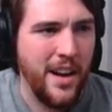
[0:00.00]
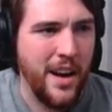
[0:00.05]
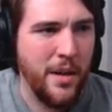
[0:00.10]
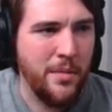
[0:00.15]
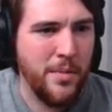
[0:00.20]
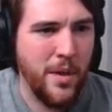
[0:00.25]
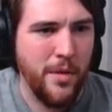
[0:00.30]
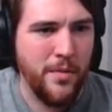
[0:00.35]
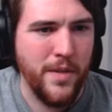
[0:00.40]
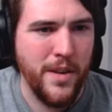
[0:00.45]

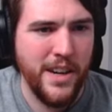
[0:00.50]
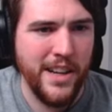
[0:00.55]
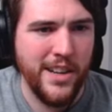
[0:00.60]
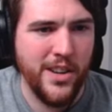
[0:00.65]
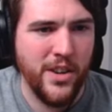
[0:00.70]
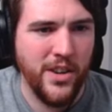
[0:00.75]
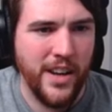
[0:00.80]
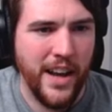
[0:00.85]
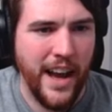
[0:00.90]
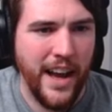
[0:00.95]
I'm not very
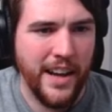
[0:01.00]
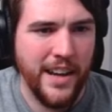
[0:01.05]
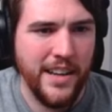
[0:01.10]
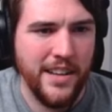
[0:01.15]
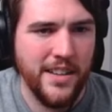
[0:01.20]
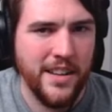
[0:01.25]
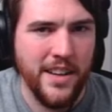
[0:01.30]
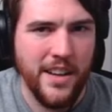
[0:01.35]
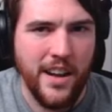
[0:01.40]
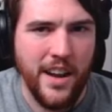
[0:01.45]
good at
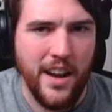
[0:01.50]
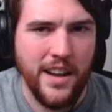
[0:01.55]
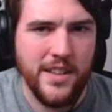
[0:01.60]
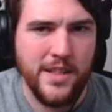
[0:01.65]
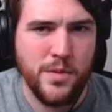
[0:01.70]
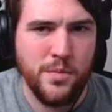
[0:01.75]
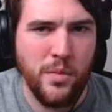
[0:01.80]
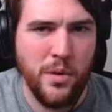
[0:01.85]
it. I just